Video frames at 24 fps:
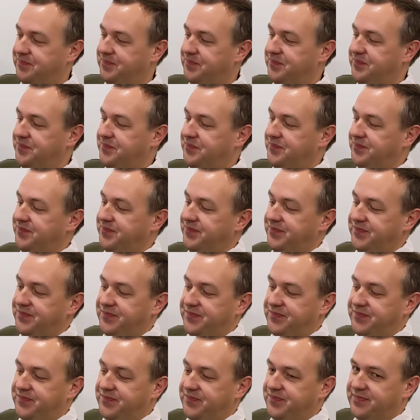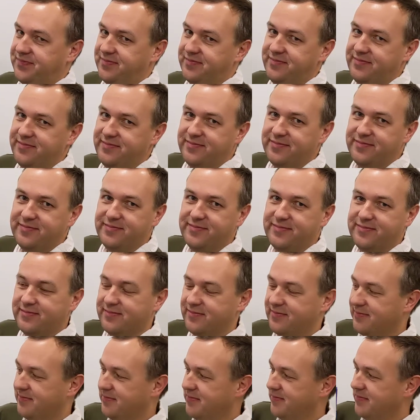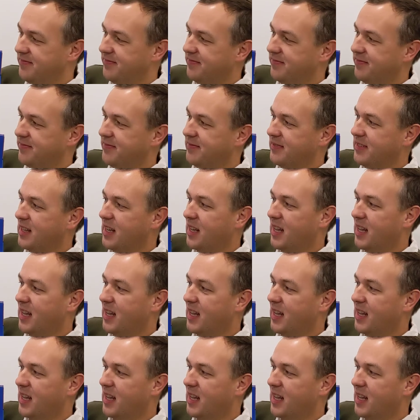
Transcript: [no speech]